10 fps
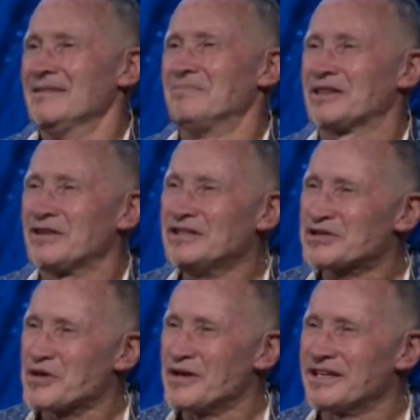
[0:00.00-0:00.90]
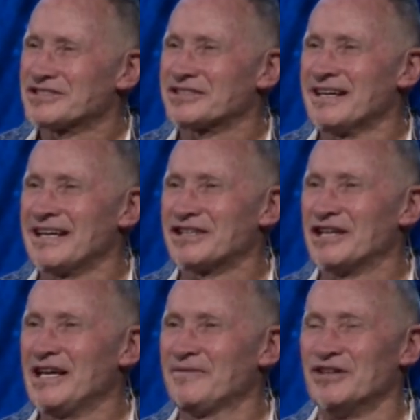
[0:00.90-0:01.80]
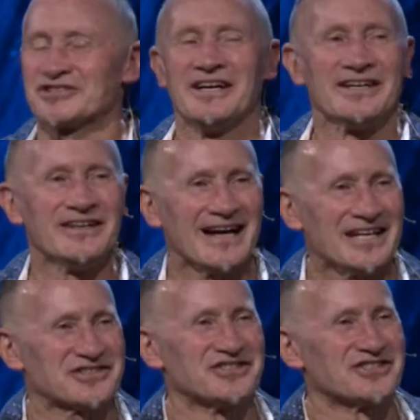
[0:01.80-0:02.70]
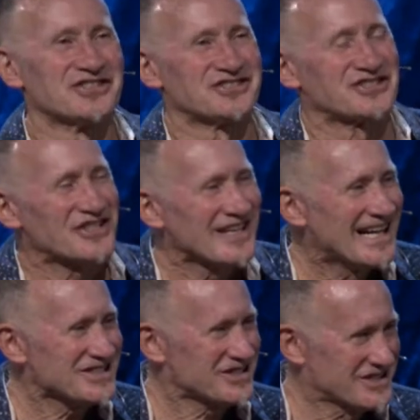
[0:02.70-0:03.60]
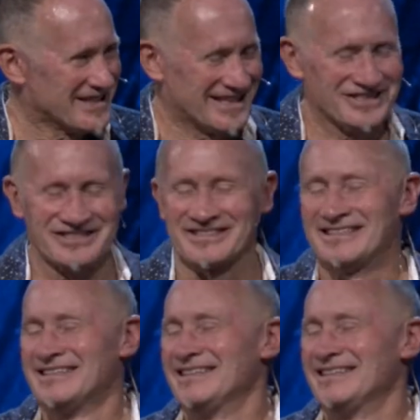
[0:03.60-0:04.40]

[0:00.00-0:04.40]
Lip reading: But these things God gave us not to just test us,